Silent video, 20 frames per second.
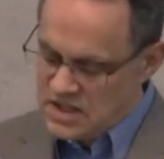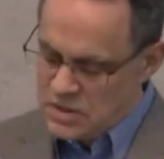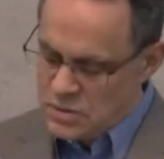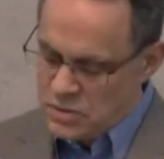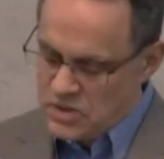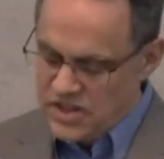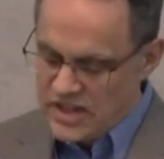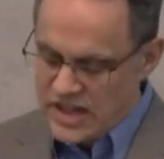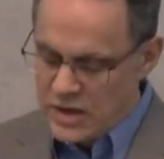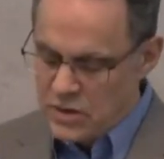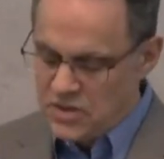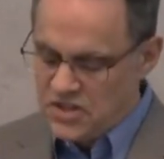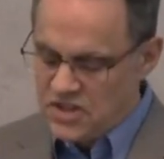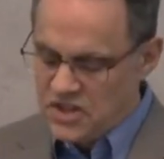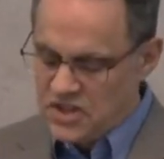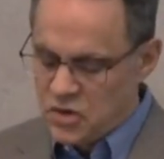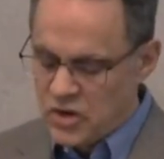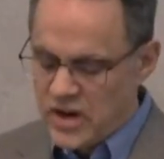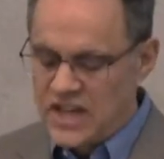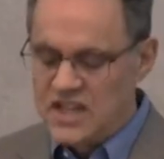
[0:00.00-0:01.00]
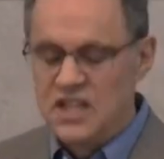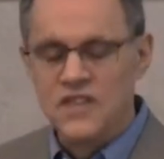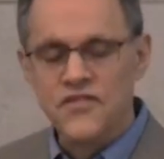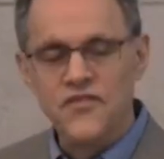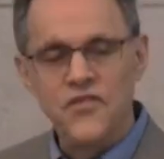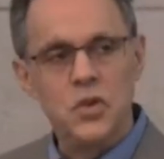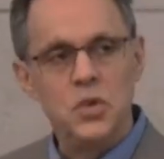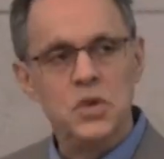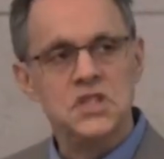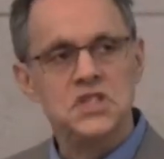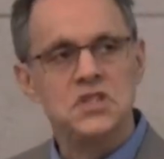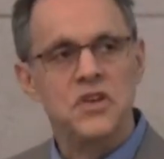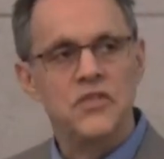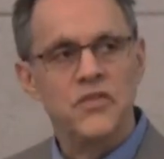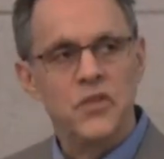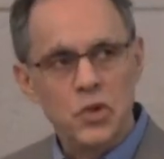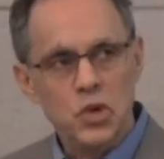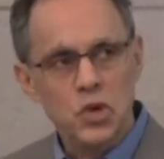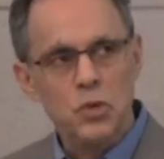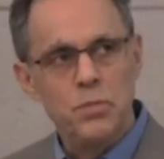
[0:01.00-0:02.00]
without the direct influence
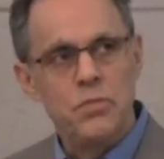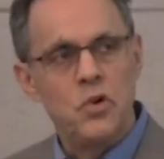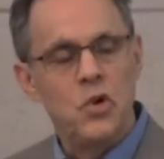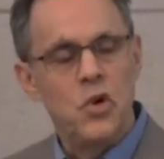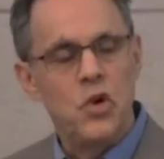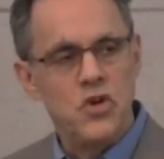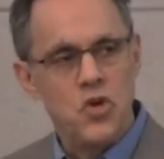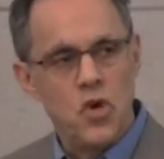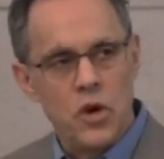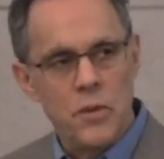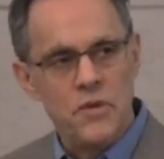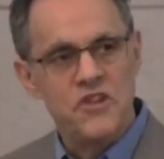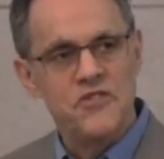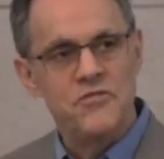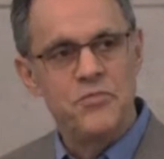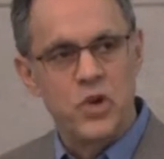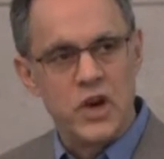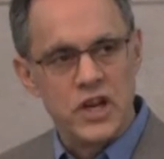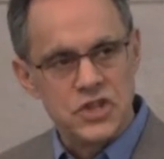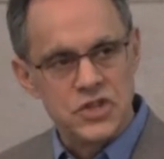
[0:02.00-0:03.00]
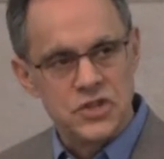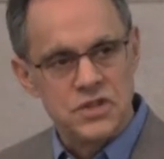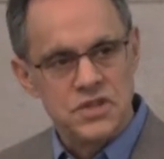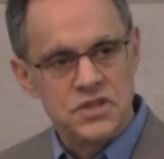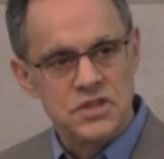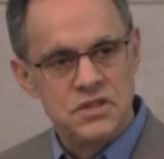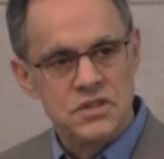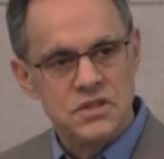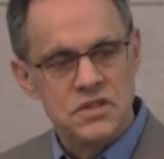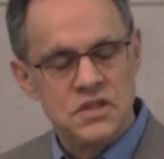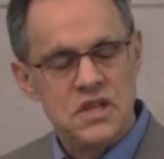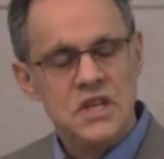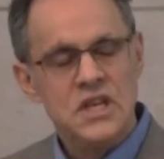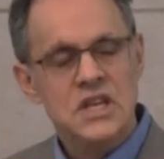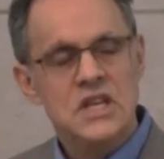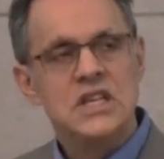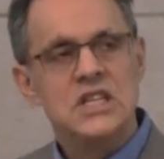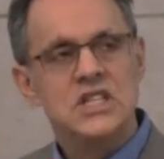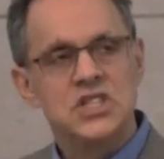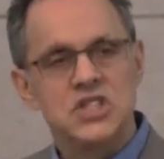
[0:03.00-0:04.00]
of group or normative pressures,
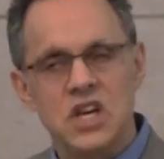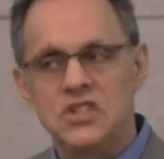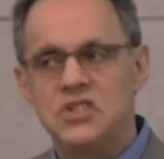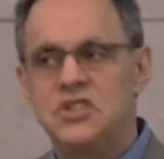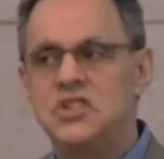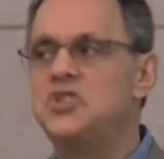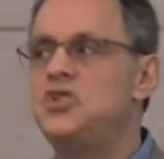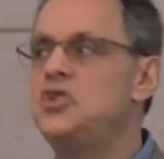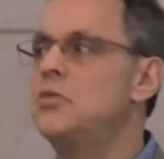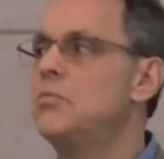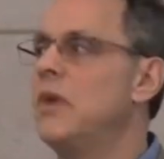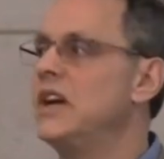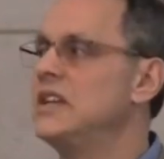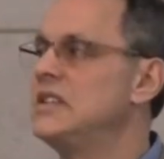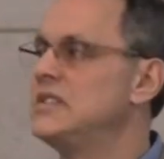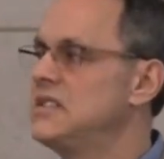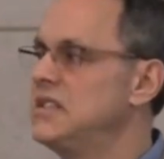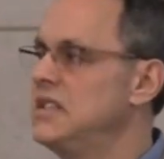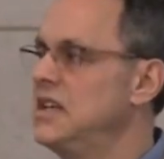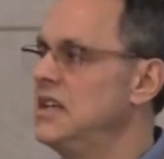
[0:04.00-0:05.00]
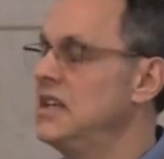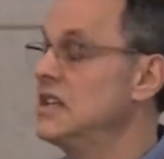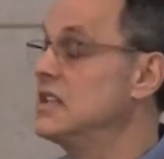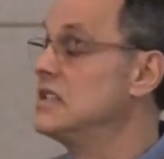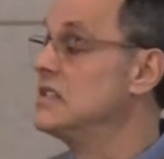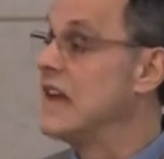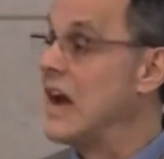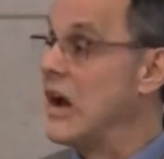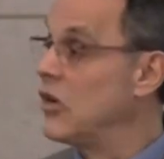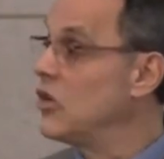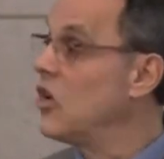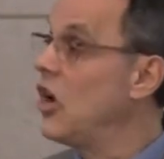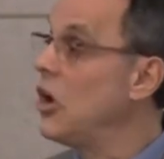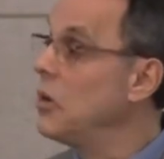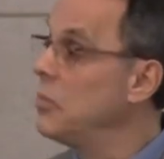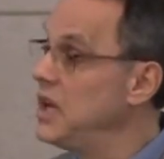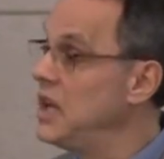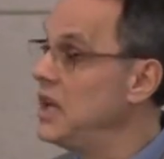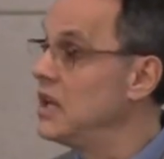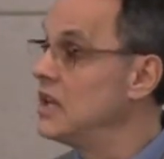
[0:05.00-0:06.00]
such as you might see in town hall
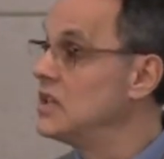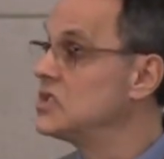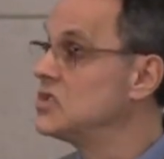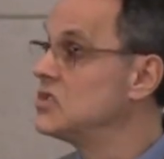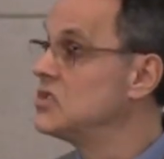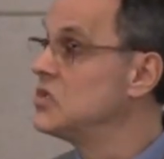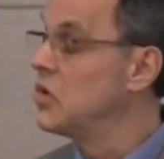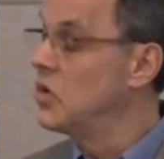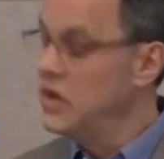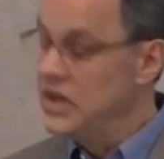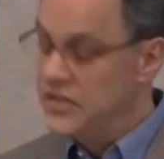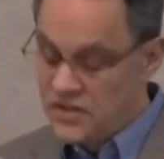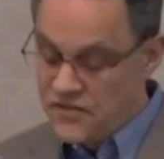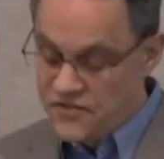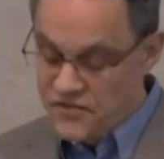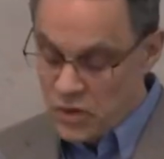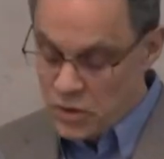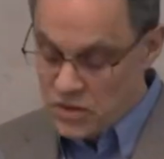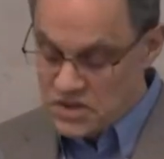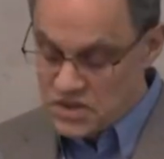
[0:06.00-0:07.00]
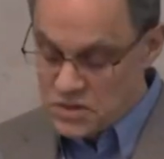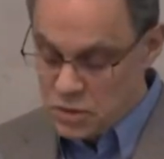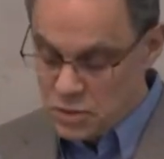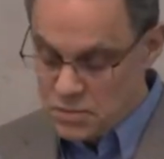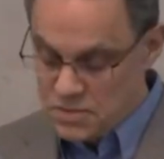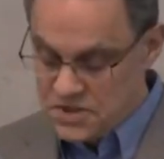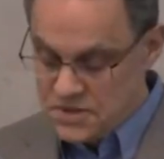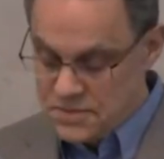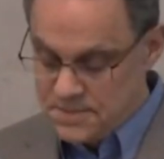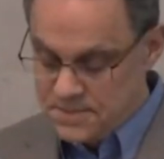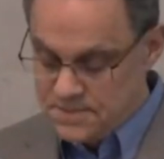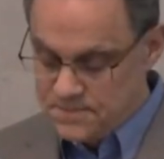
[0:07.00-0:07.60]
meetings or even focus groups.